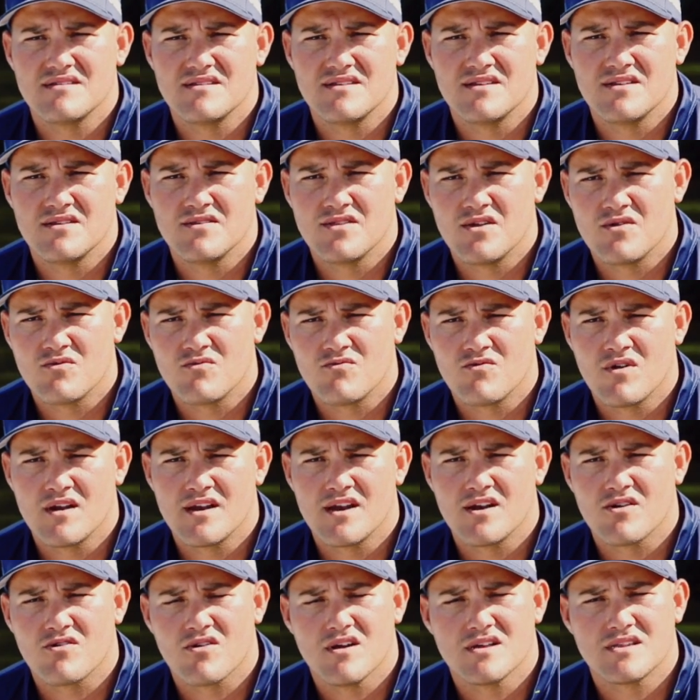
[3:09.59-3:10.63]
You know, they're
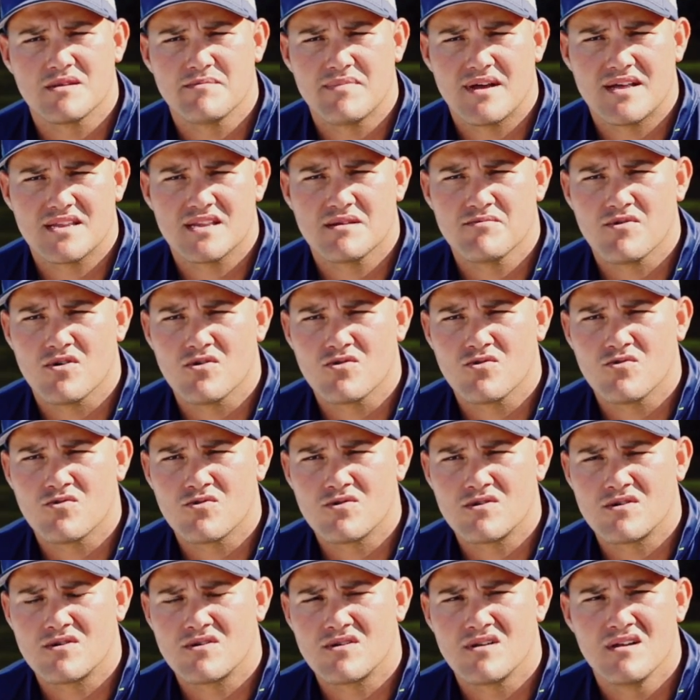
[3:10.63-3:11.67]
running across a basketball
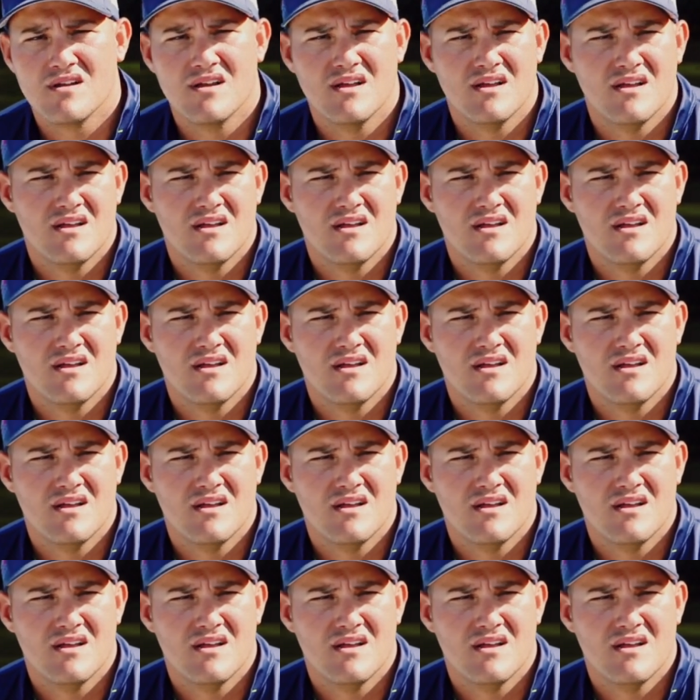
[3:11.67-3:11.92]
court or